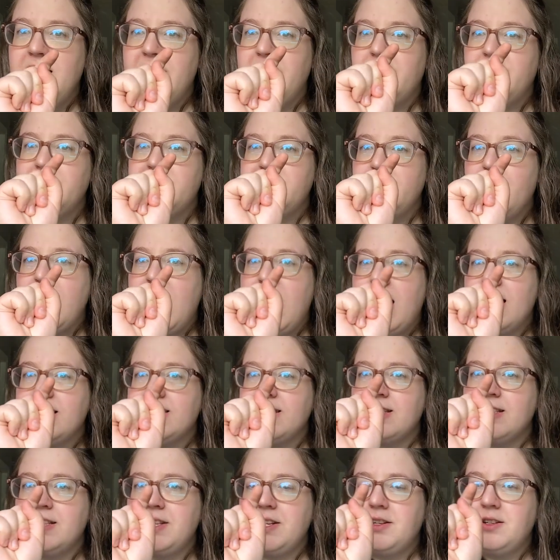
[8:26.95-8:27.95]
It also has
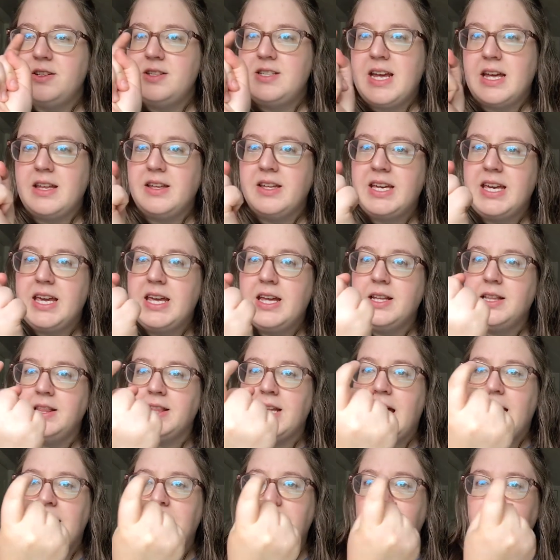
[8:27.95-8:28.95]
a little delicate
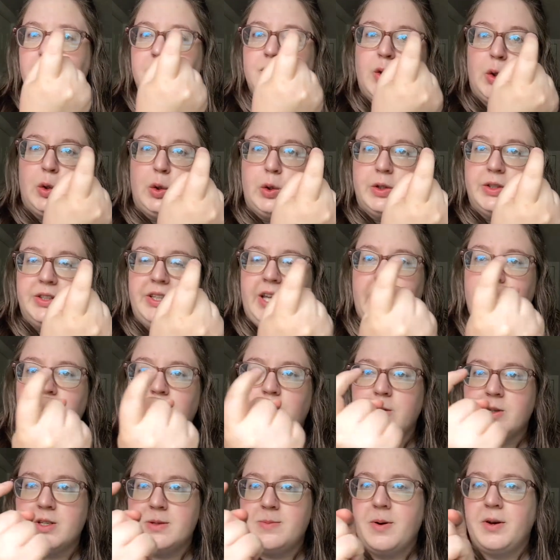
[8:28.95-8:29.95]
line of gold that
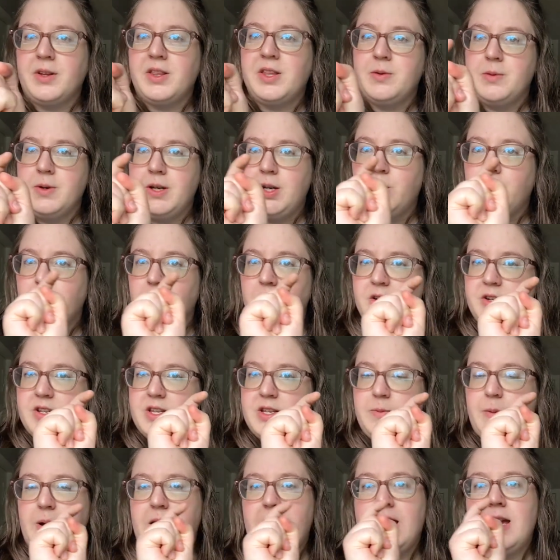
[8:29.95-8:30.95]
goes about 3/4 of
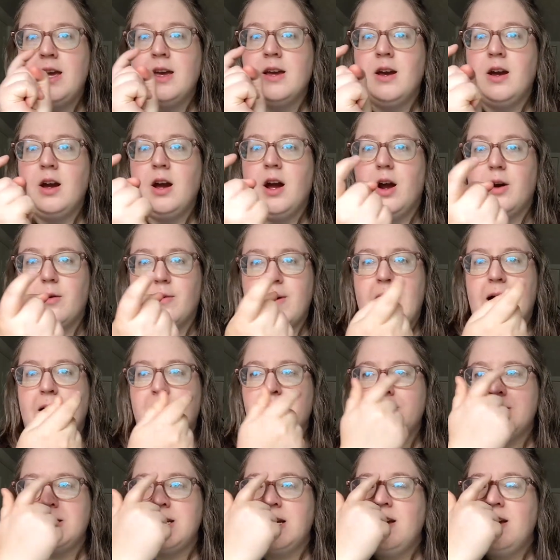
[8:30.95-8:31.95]
the way
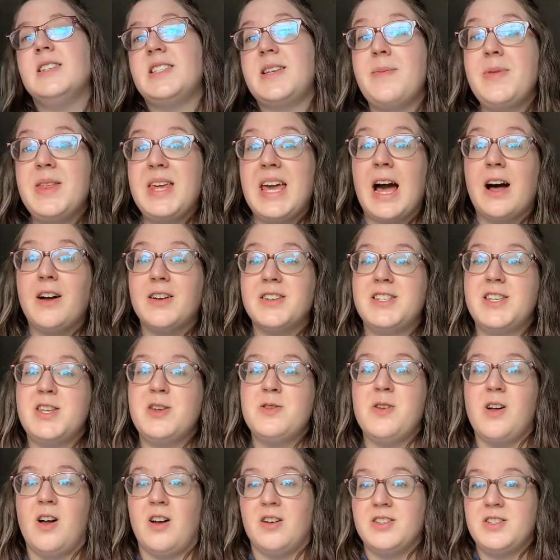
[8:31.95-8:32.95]
around. Something else that
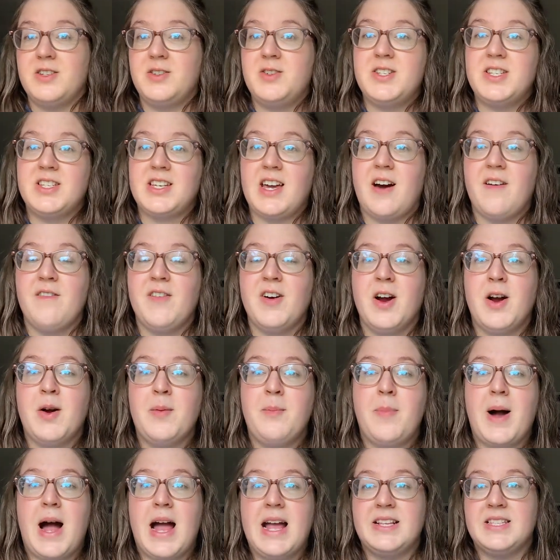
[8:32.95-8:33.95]
you'll also discover
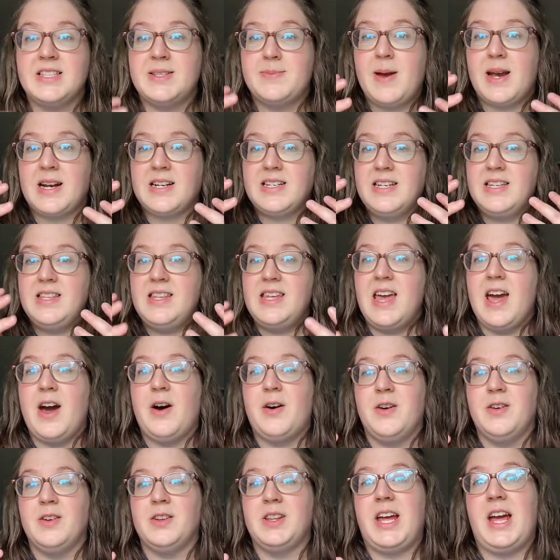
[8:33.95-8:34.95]
by inspecting the
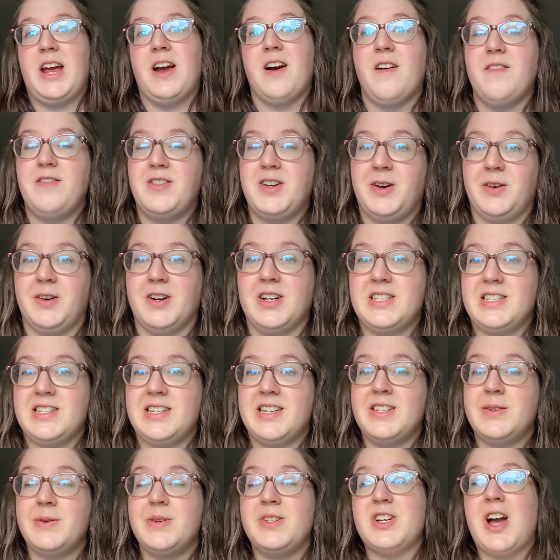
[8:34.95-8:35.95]
outer layer of the
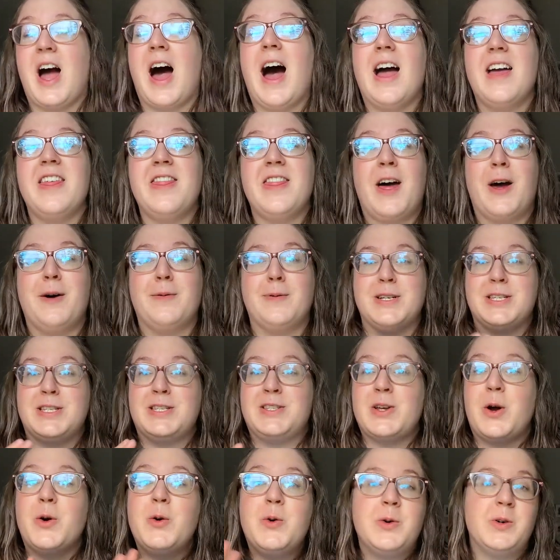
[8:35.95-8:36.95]
chrysalis, which I thought was
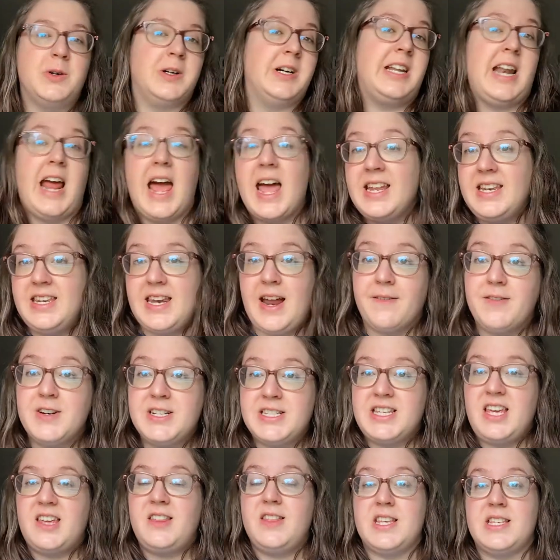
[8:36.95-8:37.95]
so cool, and I had never
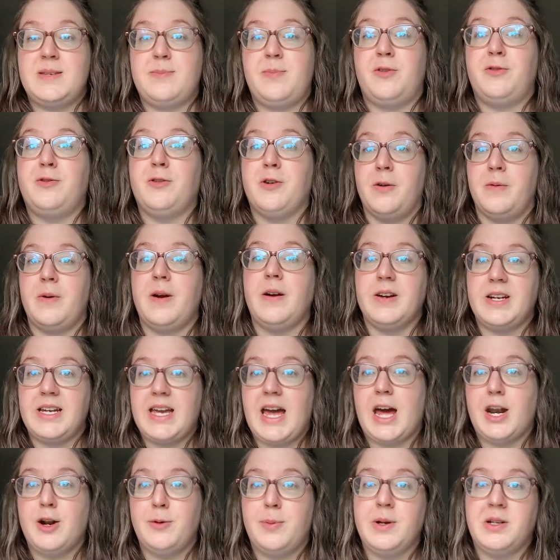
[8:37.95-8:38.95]
seen this before rearing
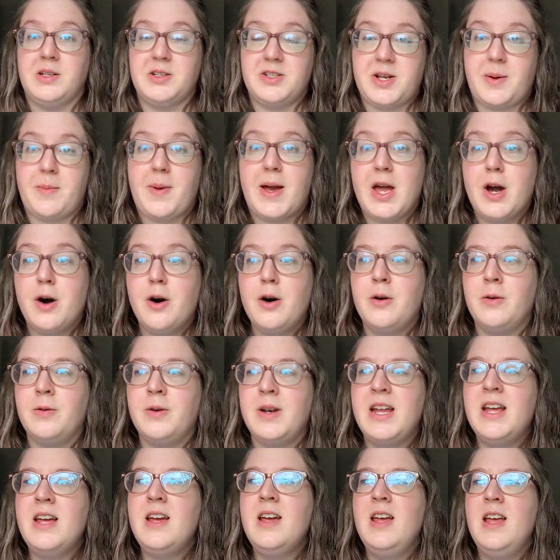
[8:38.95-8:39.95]
caterpillars on my
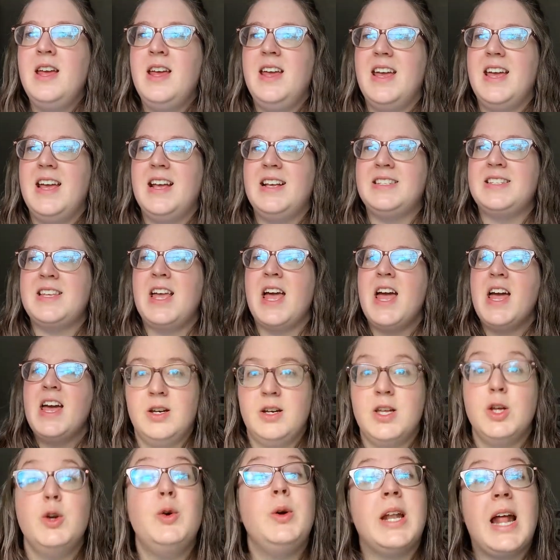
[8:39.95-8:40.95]
own, is
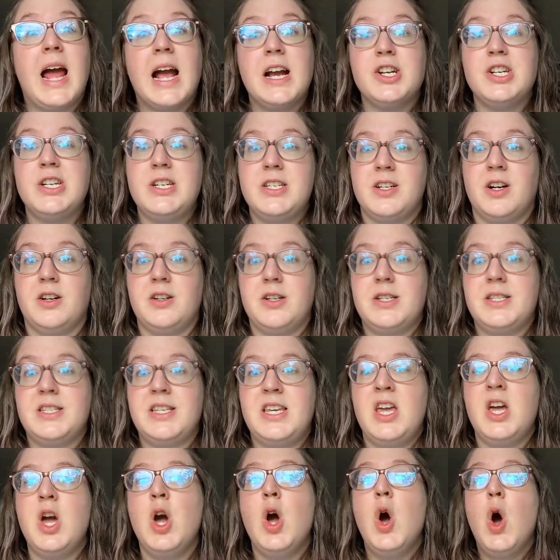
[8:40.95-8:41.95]
you can actually start to
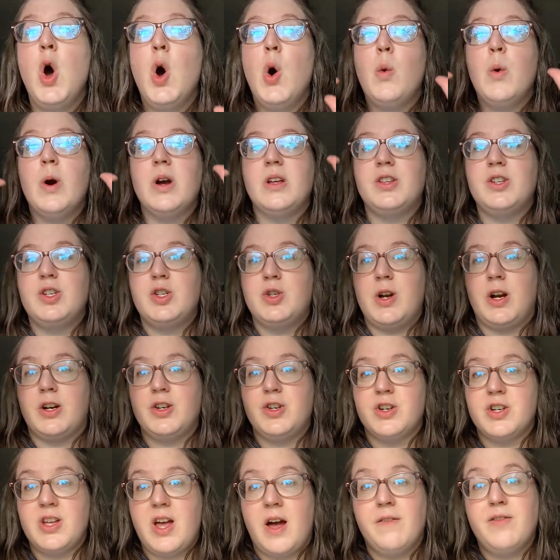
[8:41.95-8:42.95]
see where the
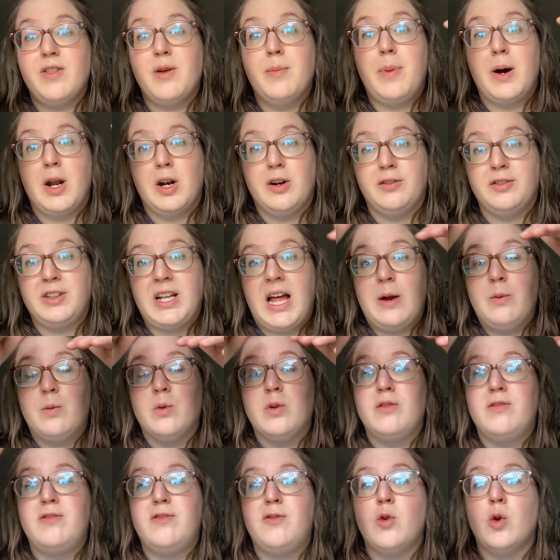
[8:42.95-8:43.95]
structures of the butterfly
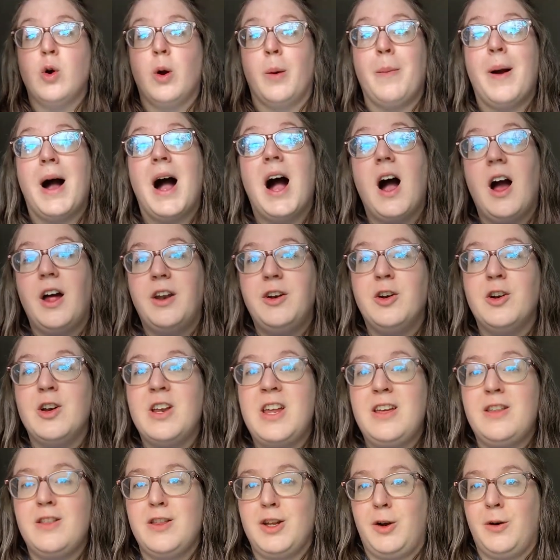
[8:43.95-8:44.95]
will form
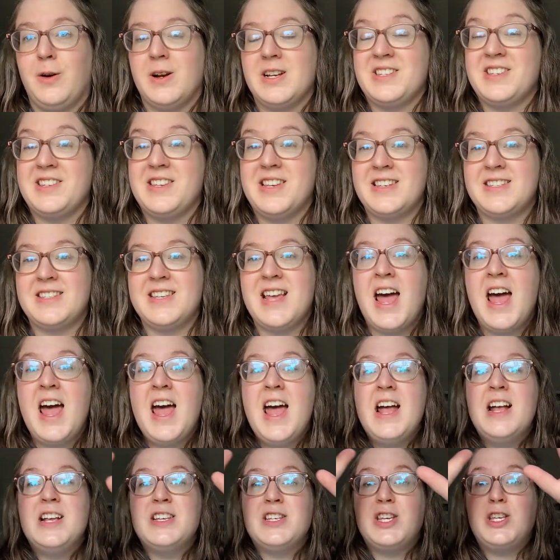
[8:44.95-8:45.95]
underneath the chrysalis.
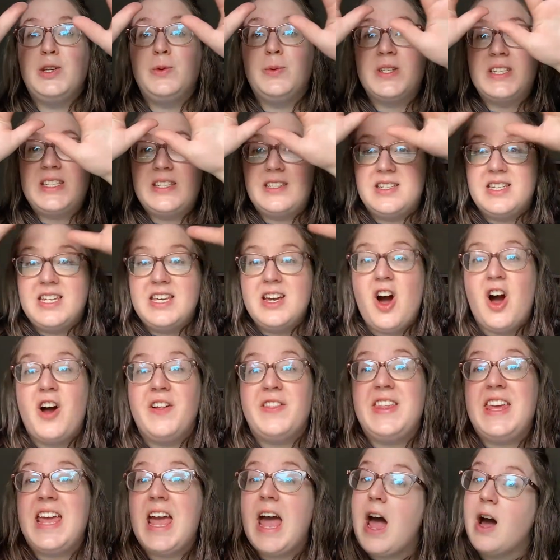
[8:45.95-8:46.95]
So you will see
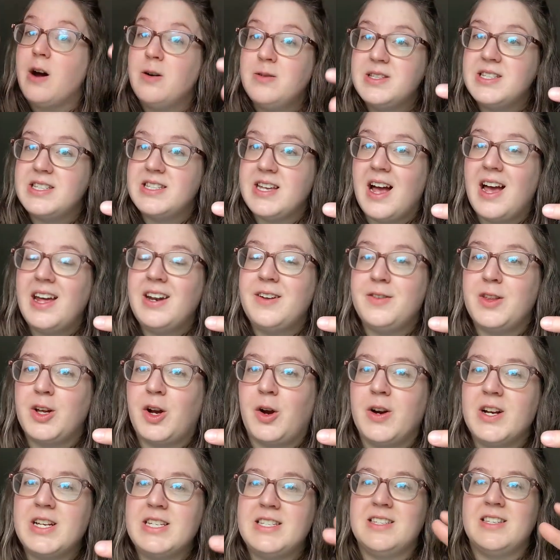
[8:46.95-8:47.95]
on the outside of the
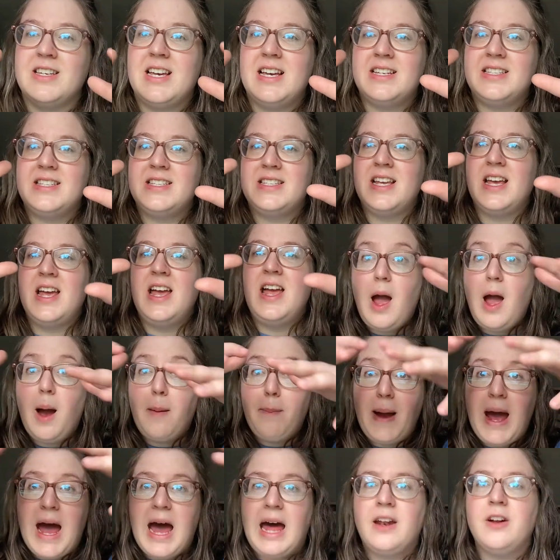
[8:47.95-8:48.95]
chrysalis a
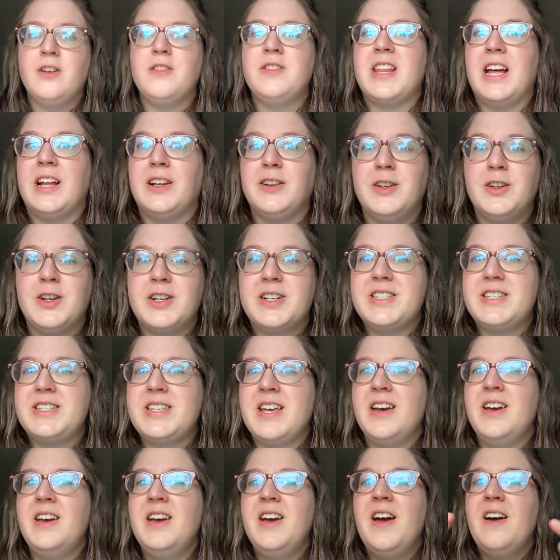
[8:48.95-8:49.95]
pattern that looks
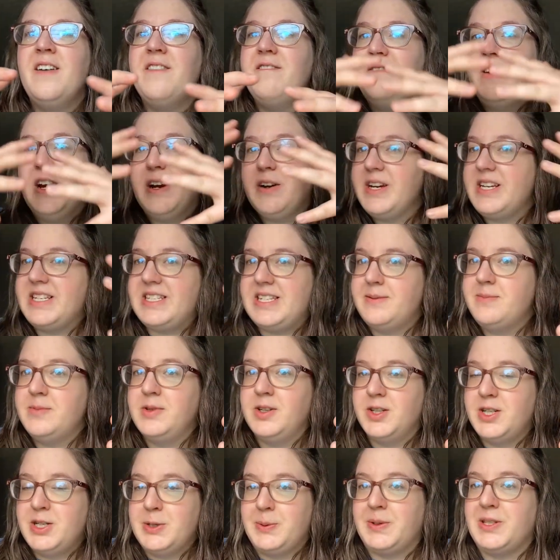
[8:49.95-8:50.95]
very
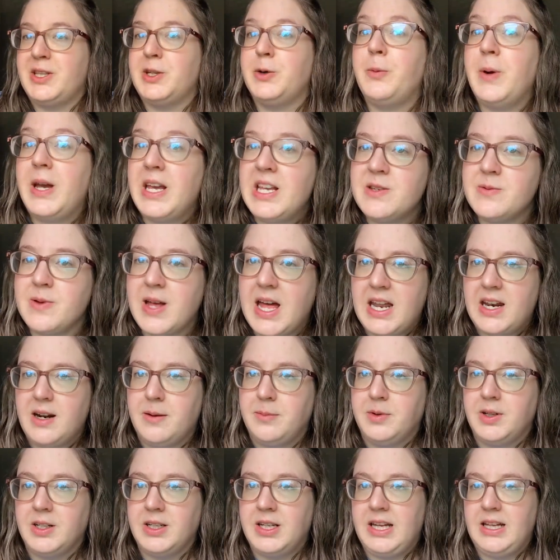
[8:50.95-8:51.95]
similar to what the wings will end
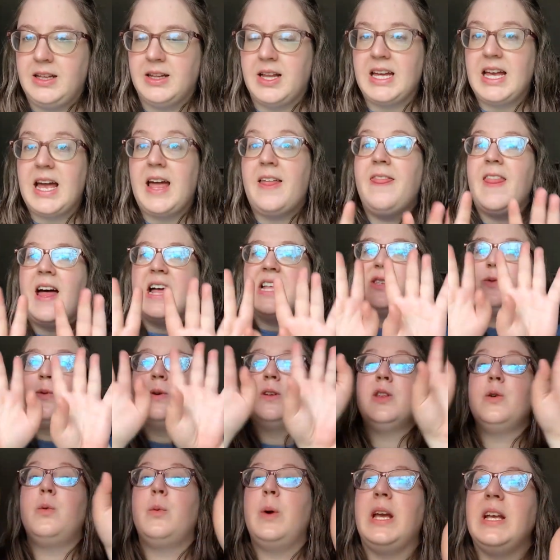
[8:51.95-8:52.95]
up looking like, and that's
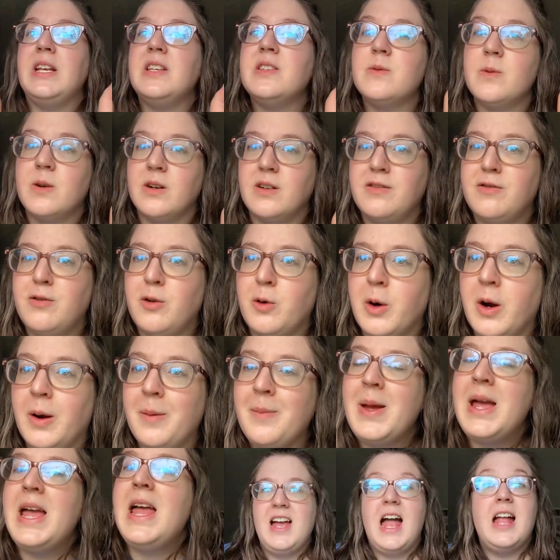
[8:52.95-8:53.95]
where the wings will
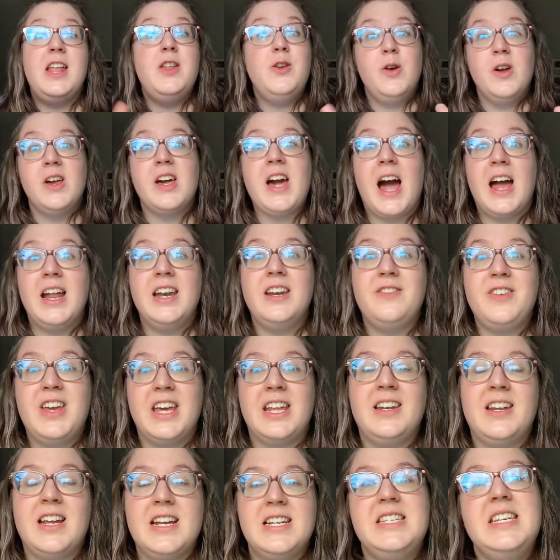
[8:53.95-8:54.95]
form. And you can kind of
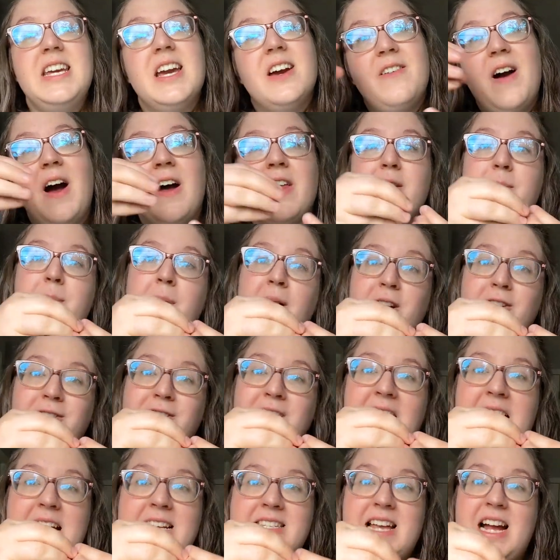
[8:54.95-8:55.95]
get an idea of how the
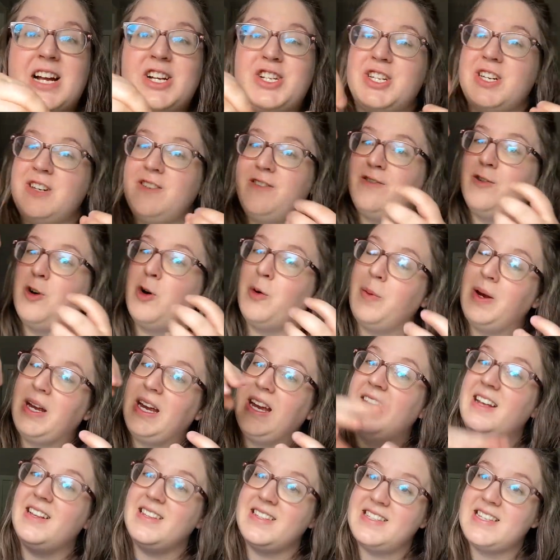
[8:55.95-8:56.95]
butterfly is actually
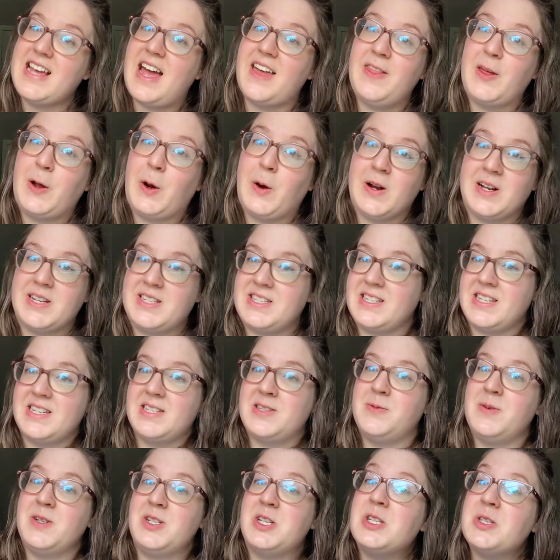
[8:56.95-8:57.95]
forming inside the
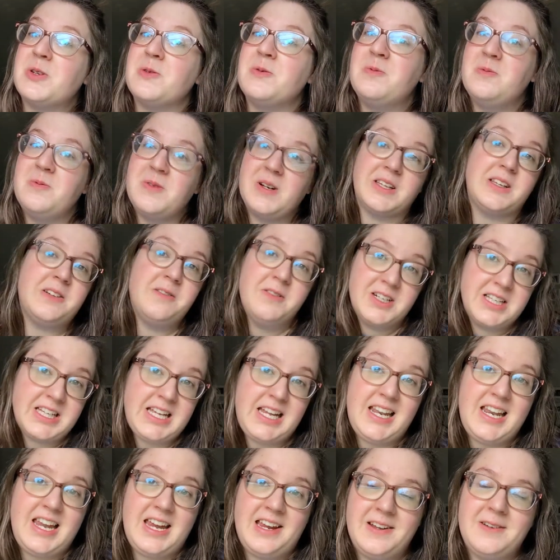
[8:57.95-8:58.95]
chrysalis, which is really,
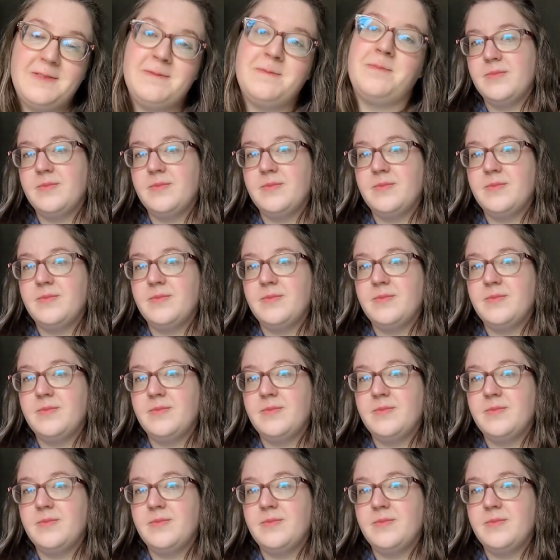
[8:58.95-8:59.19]
really neat.